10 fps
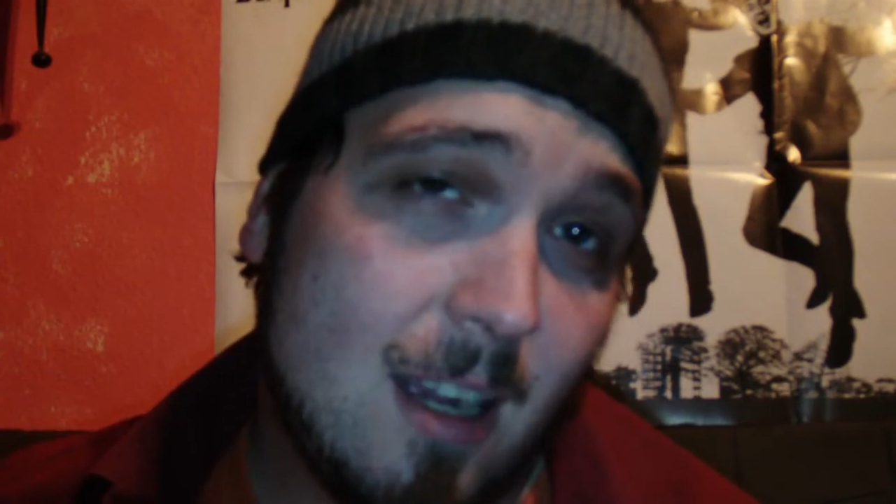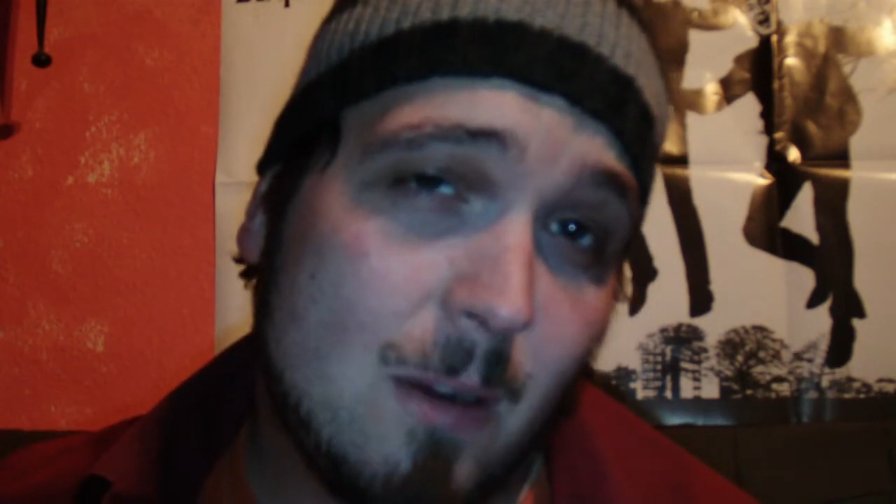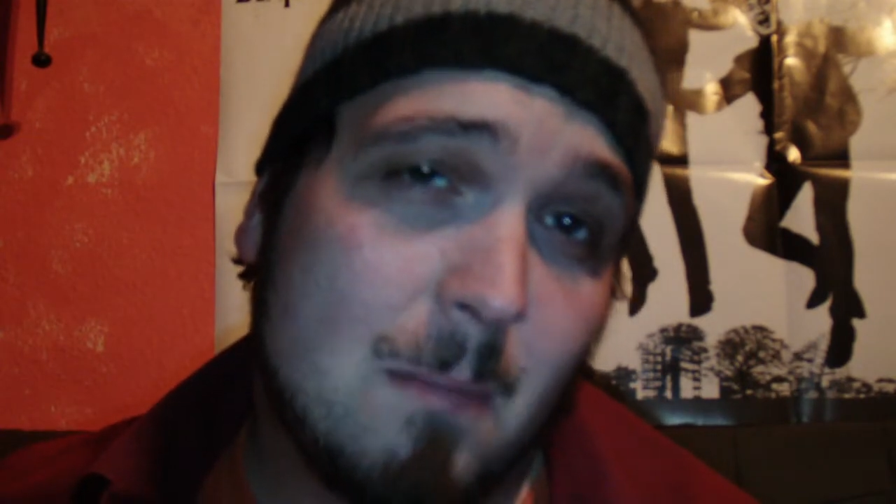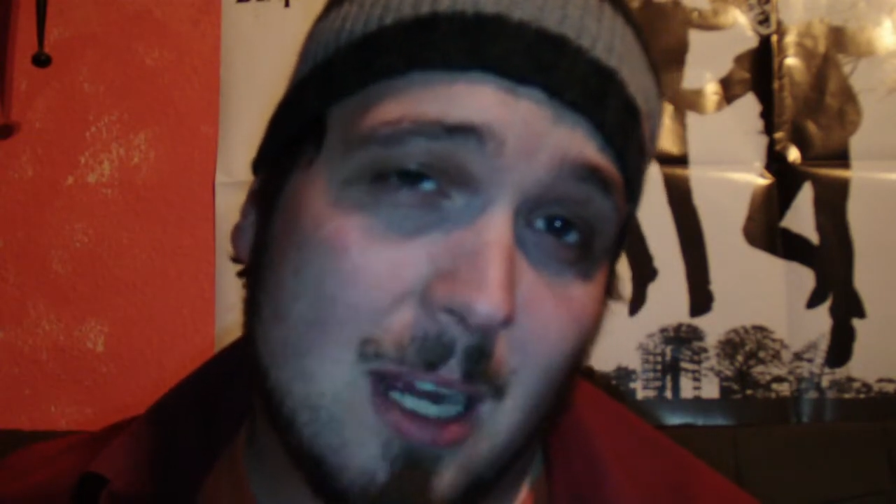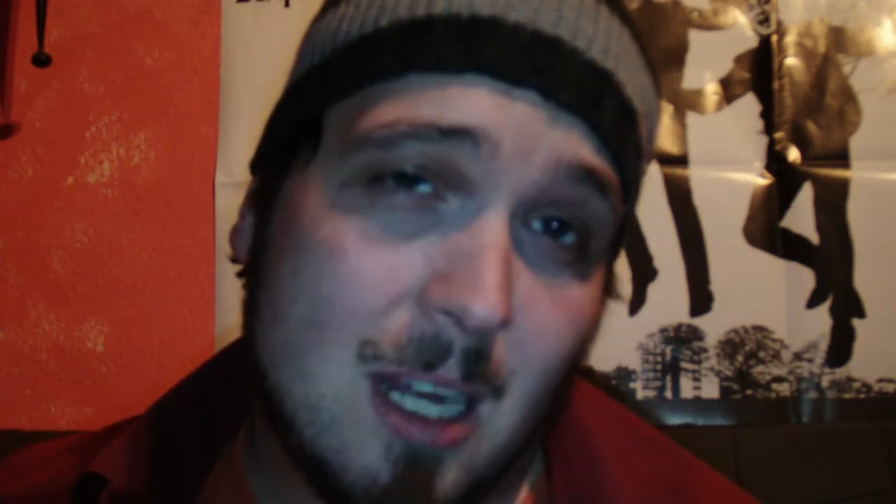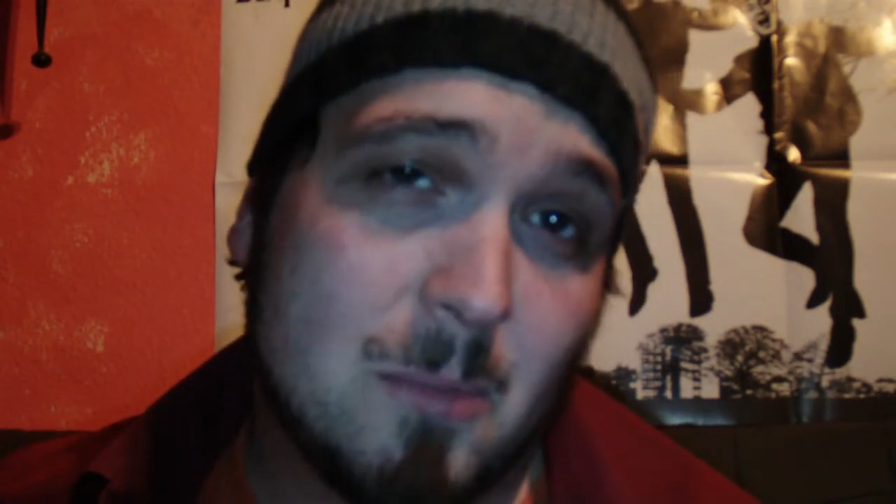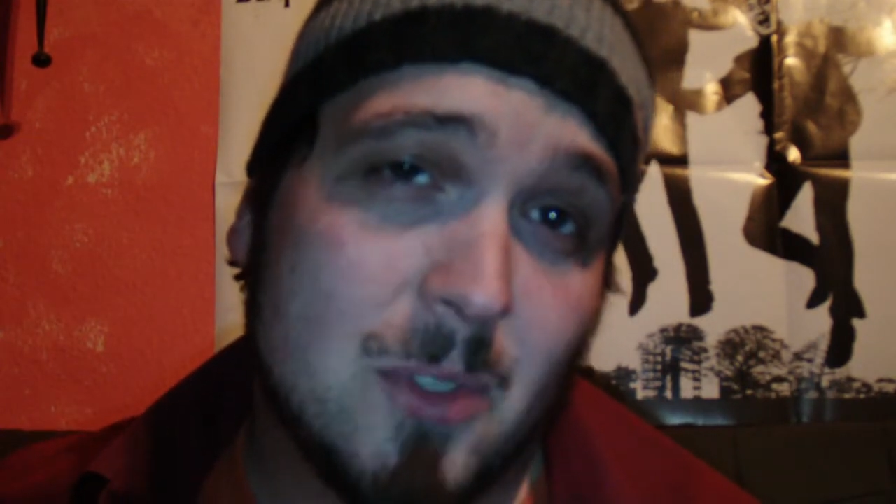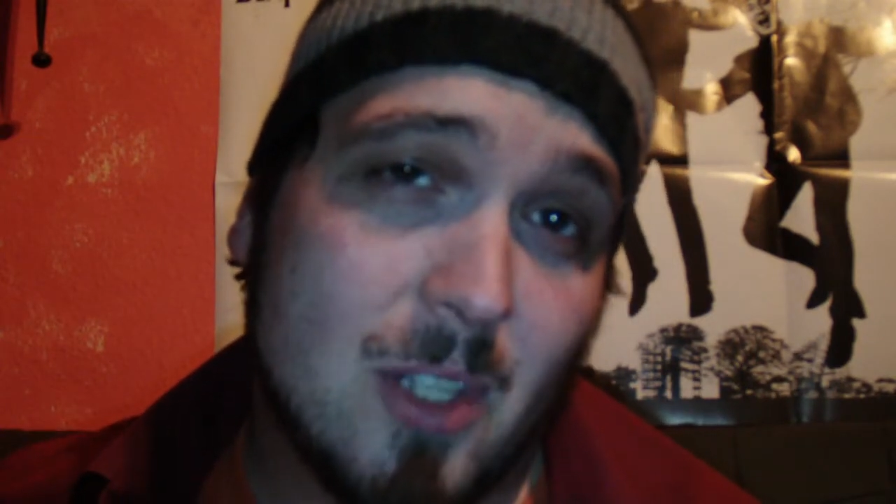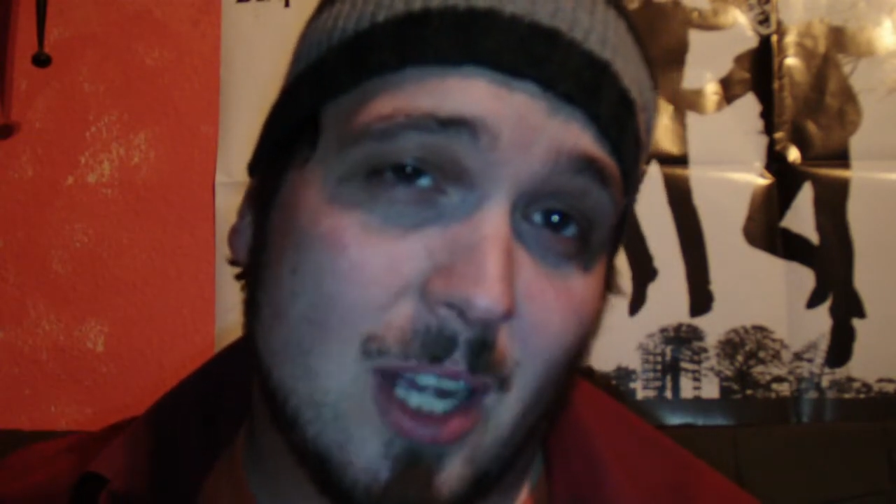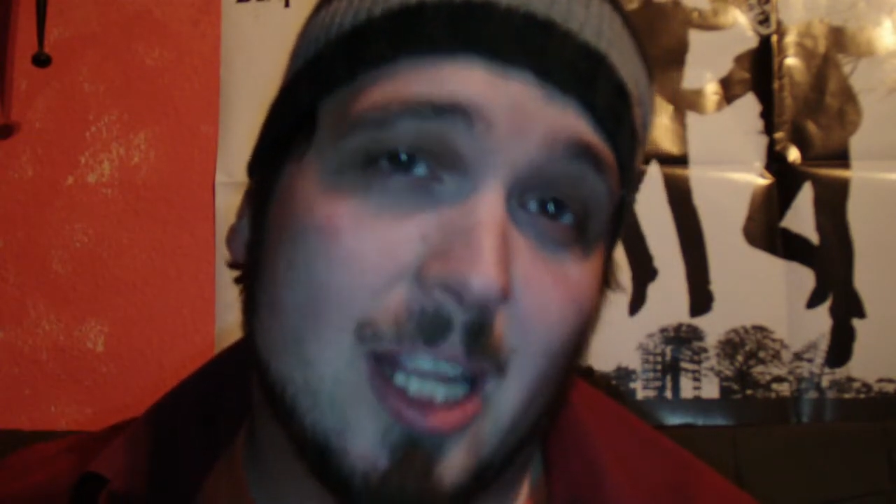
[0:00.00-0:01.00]
Our
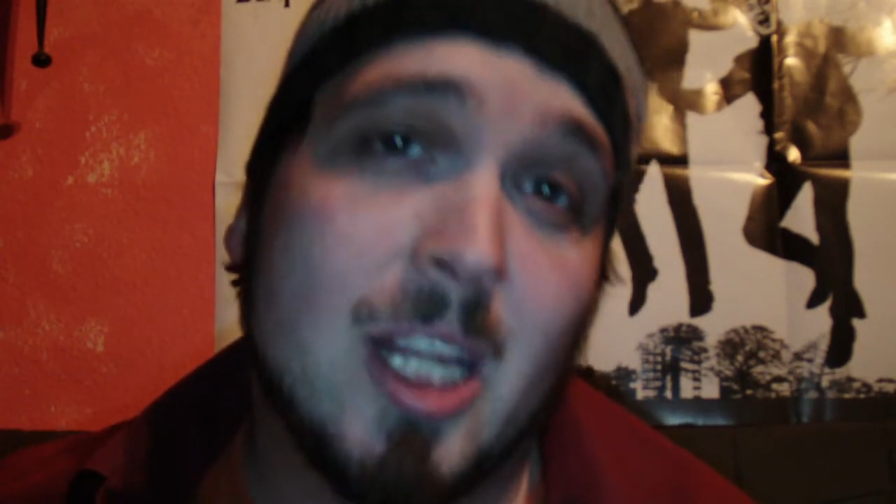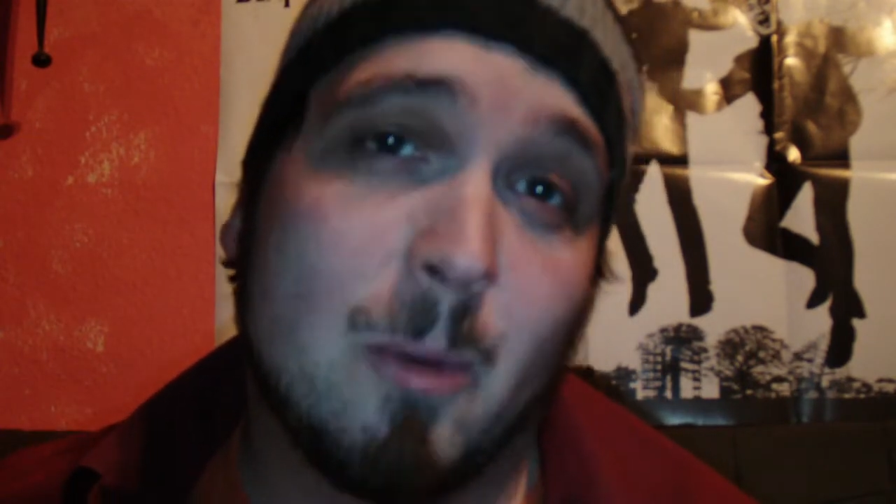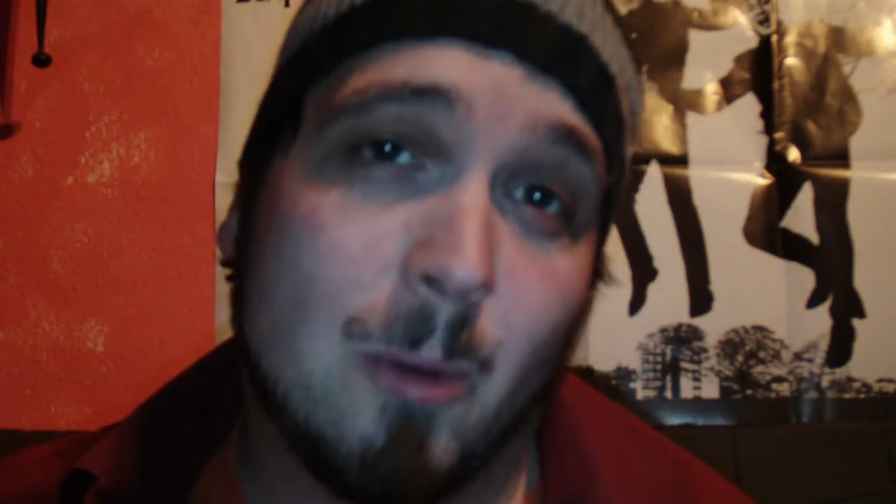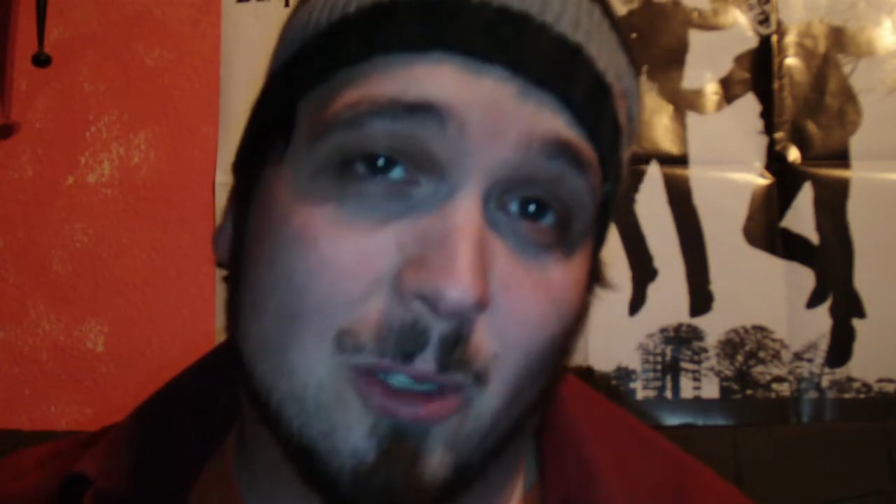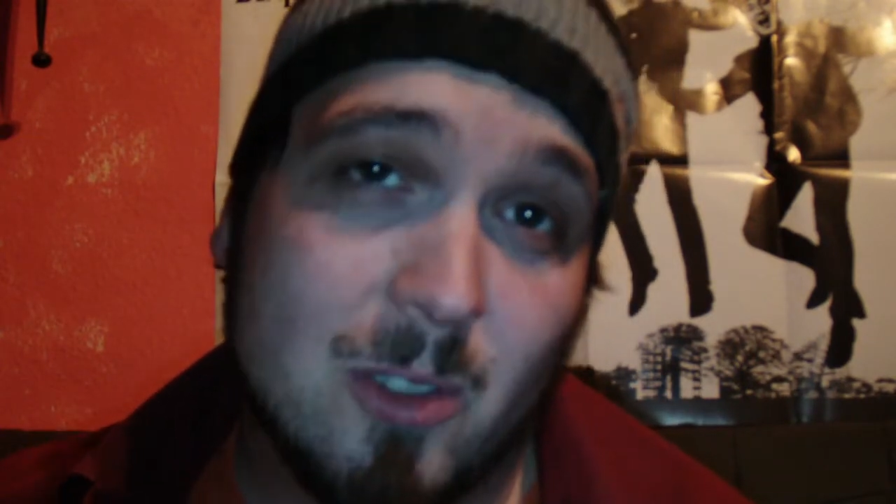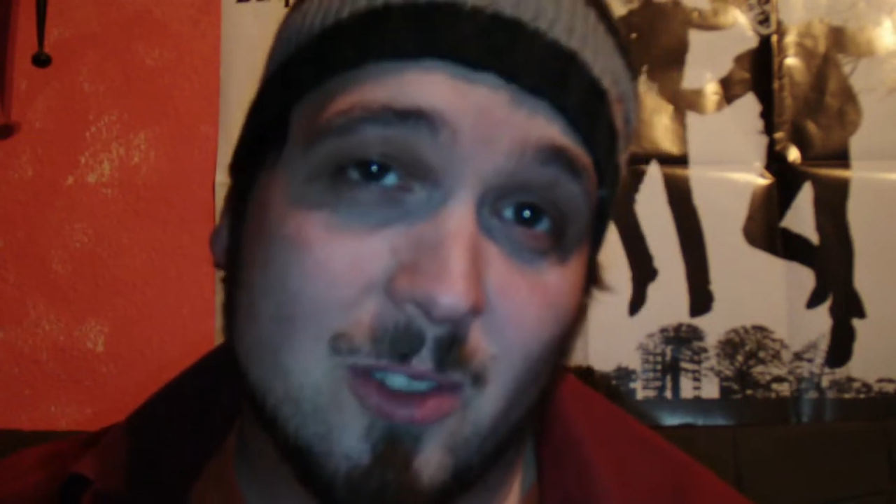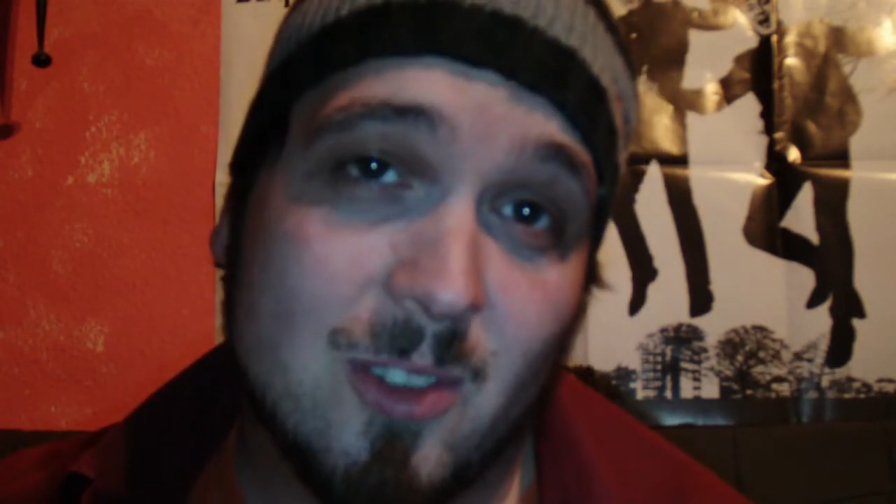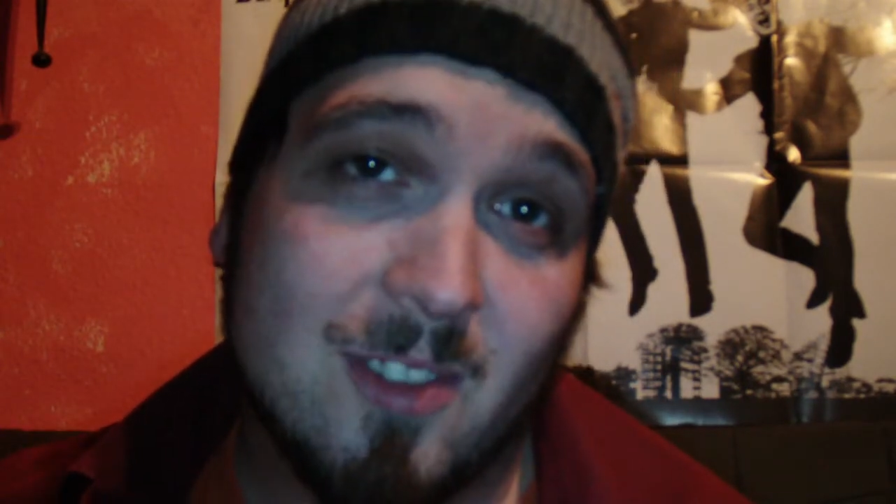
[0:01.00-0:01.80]
moms are equals.